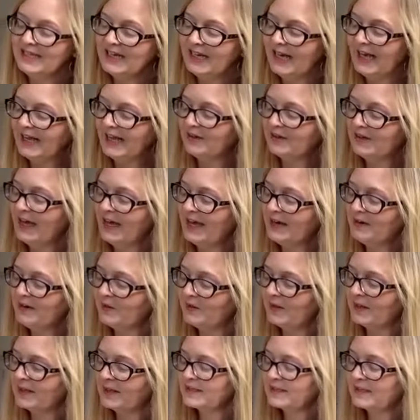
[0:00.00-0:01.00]
I don't
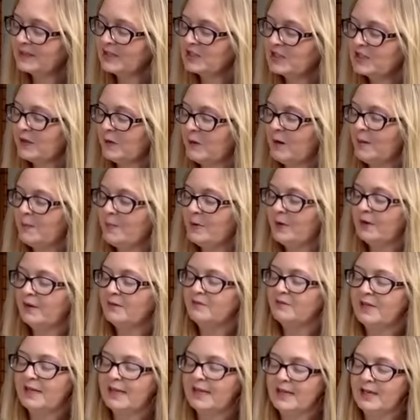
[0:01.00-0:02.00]
think it's going to show up on a
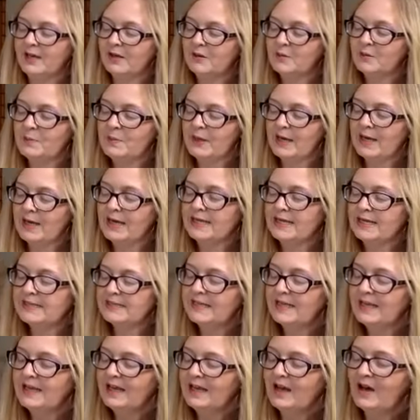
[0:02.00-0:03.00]
video, but
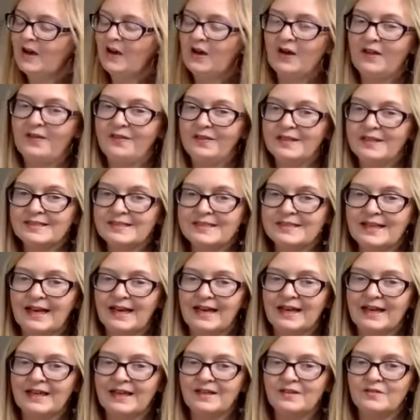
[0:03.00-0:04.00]
on this
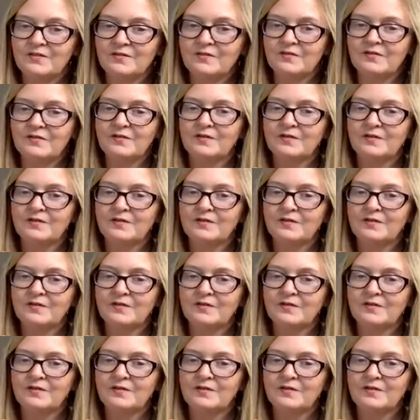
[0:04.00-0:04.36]
knife,